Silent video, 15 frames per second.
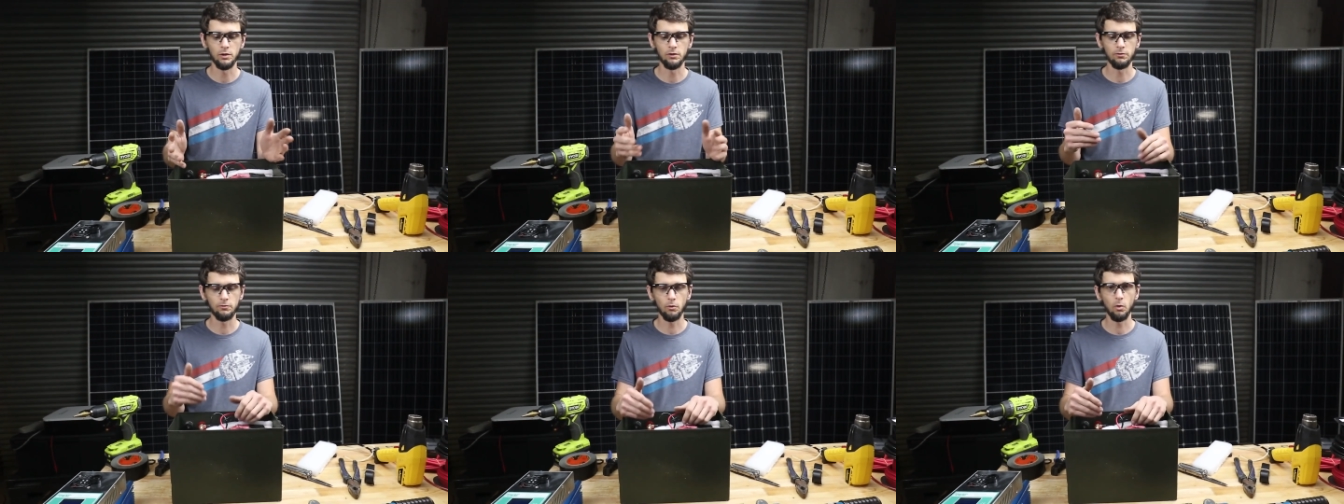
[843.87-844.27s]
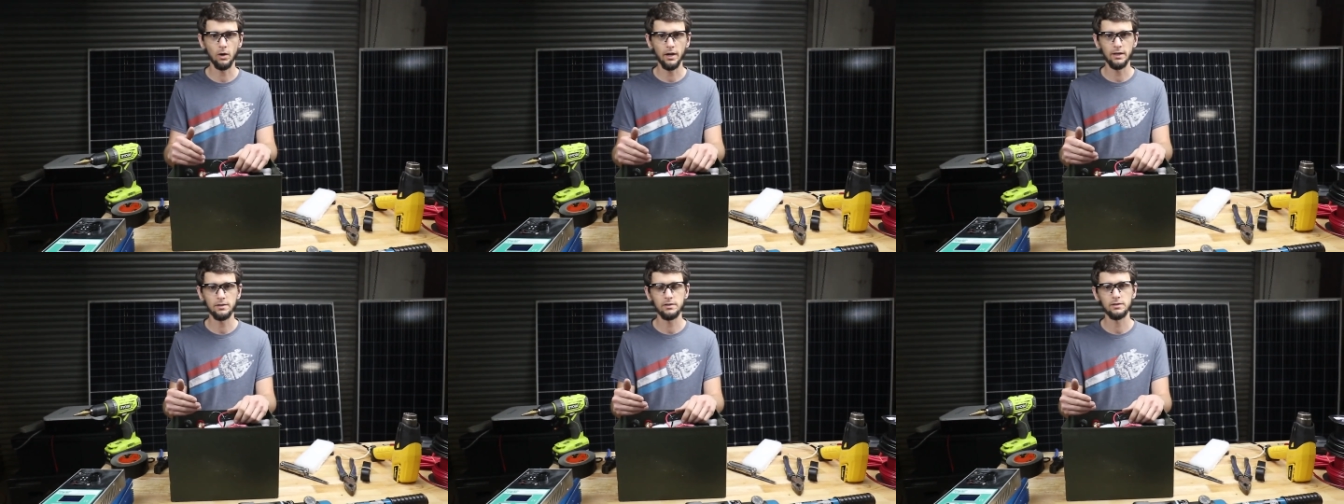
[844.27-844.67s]
With a
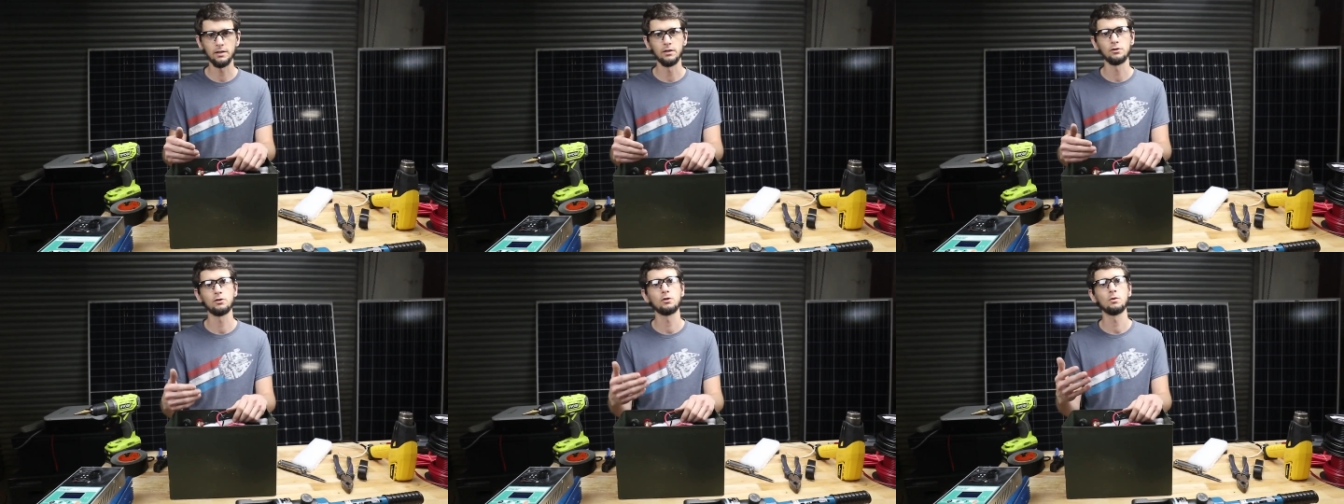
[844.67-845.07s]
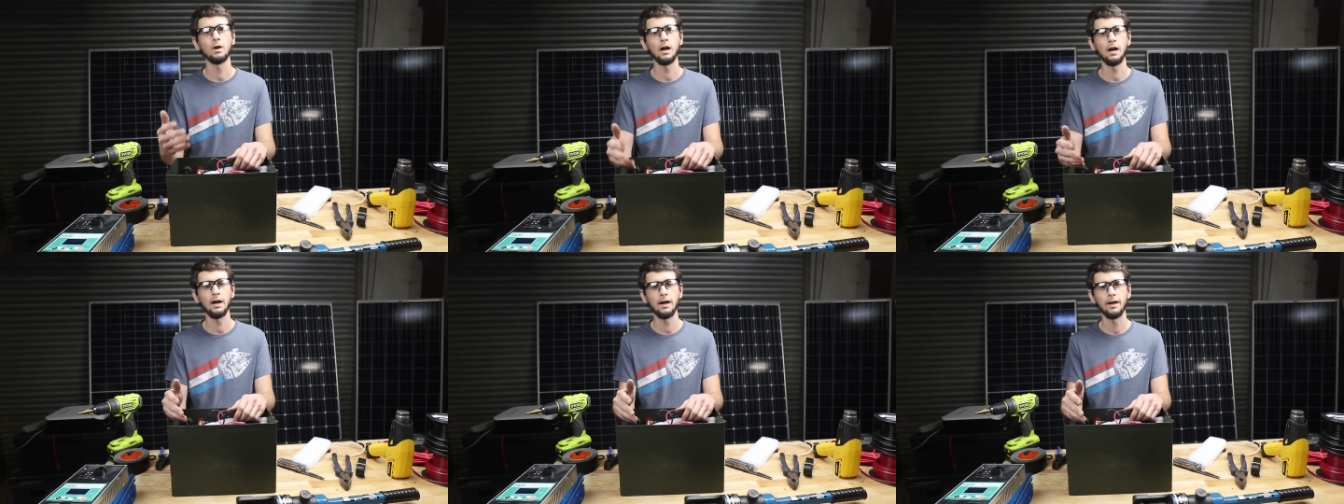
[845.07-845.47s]
four S, it's too
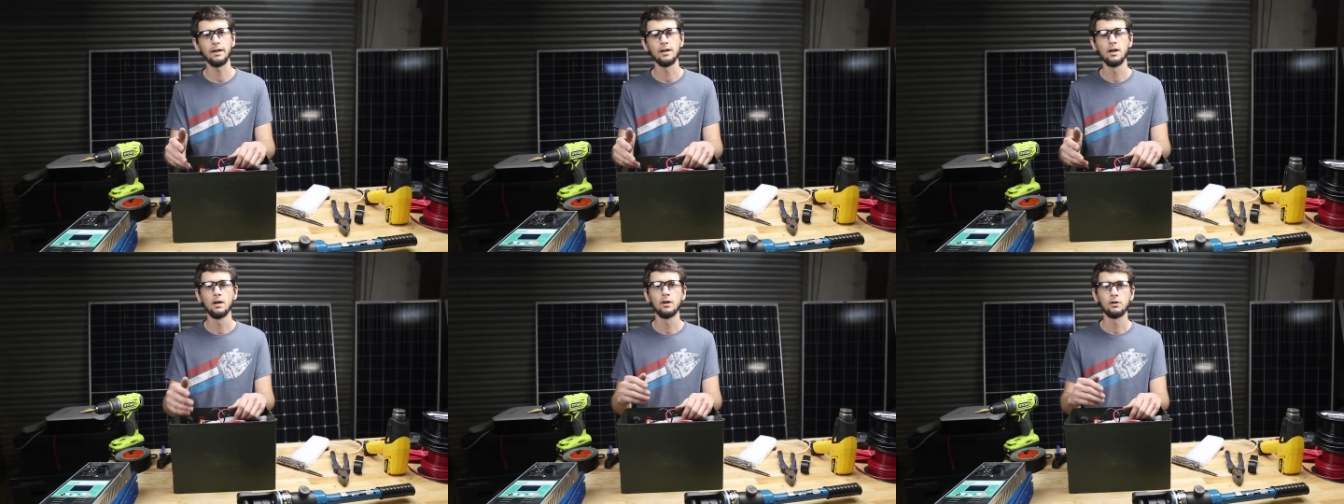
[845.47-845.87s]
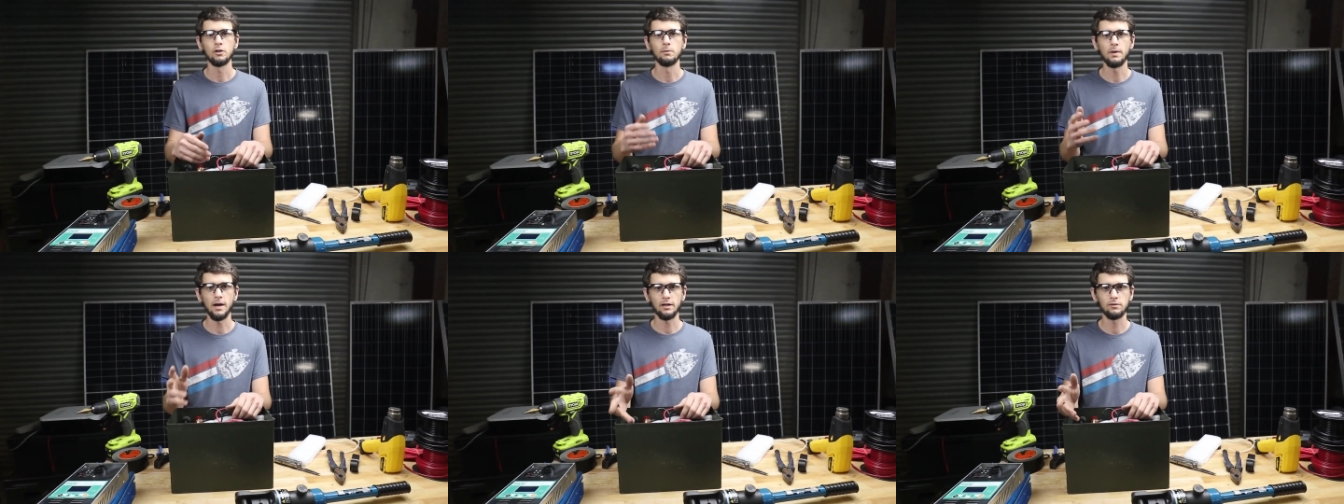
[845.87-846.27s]
high.
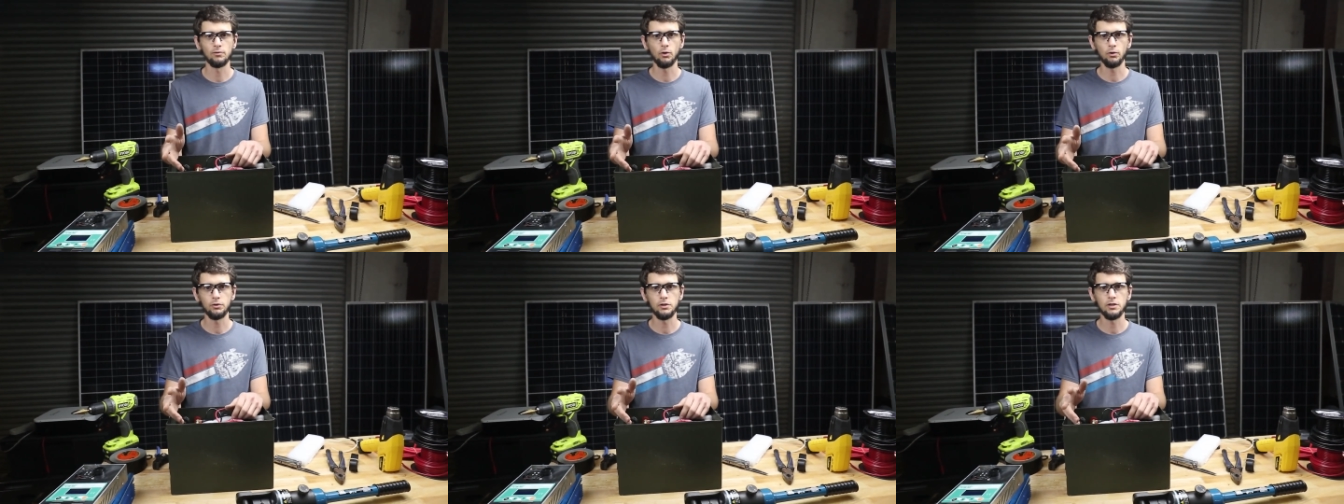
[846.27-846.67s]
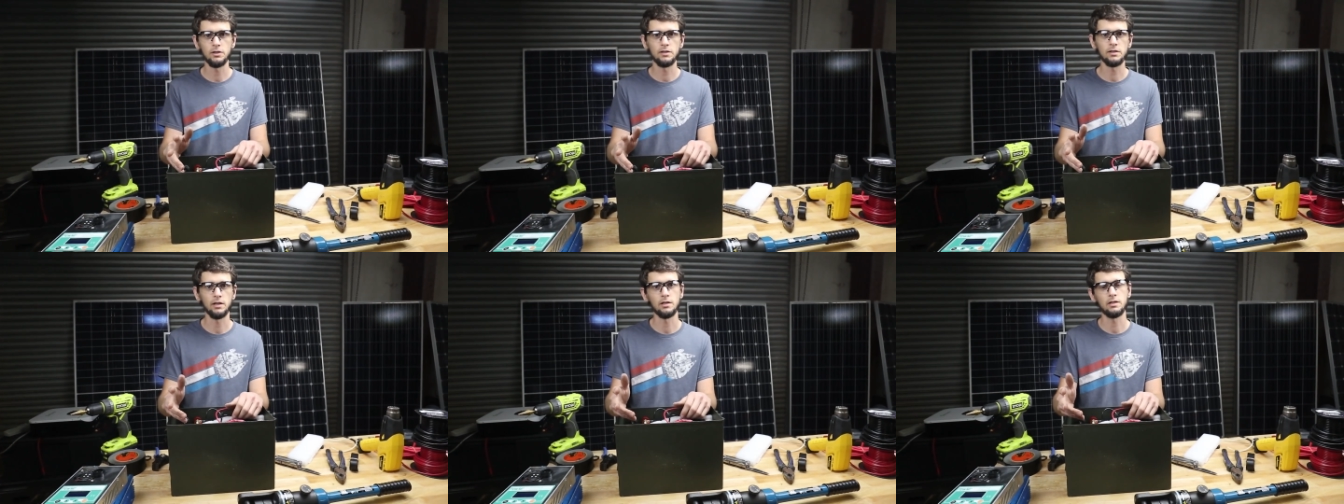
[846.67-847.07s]
Your max voltage
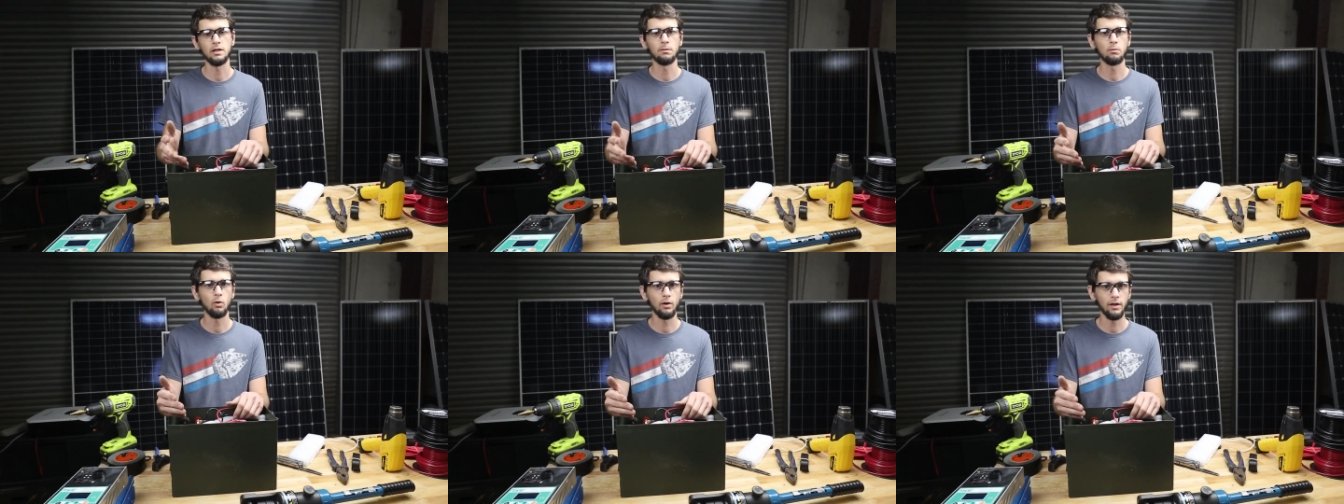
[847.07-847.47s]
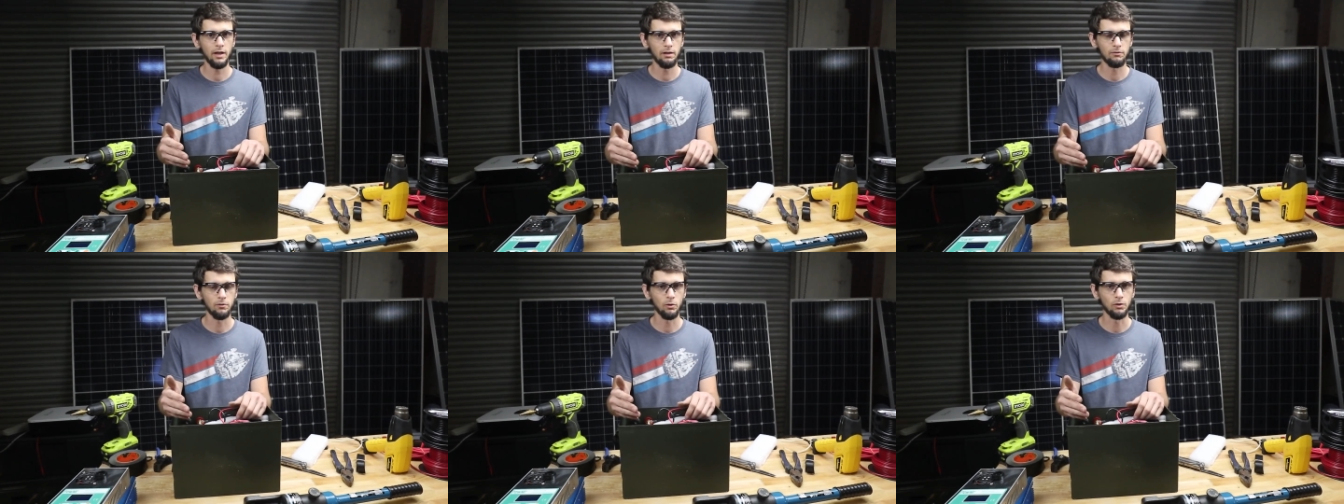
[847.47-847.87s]
is sixteen point
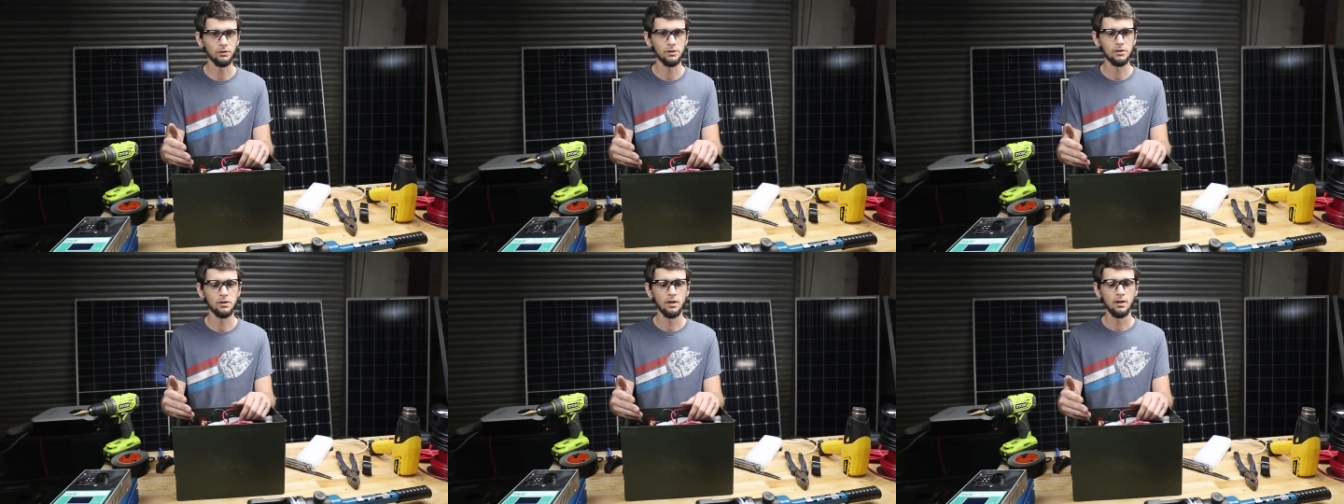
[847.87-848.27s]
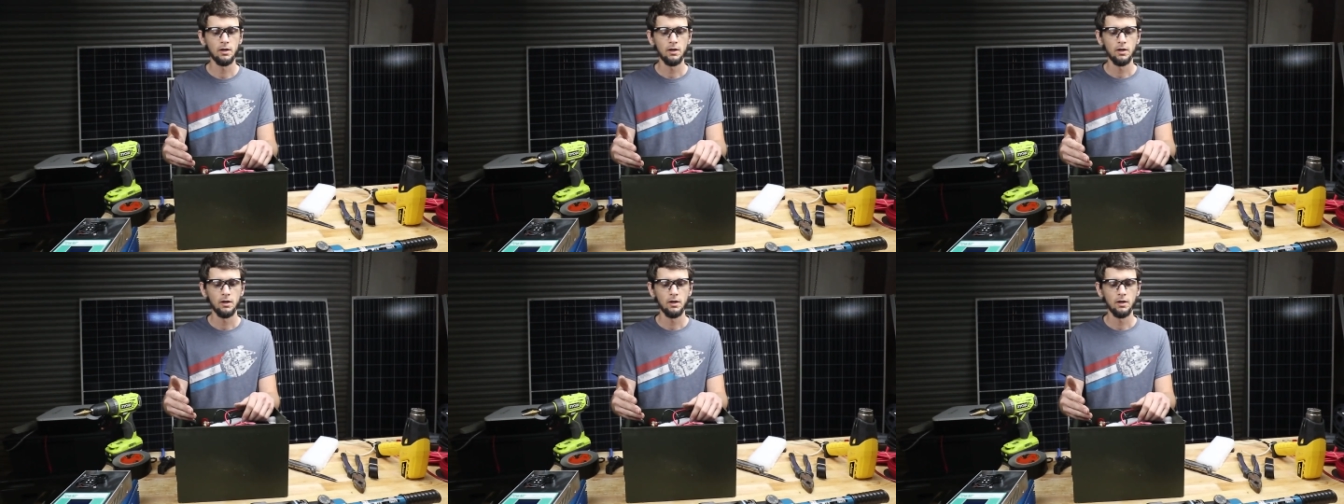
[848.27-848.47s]
eight volts.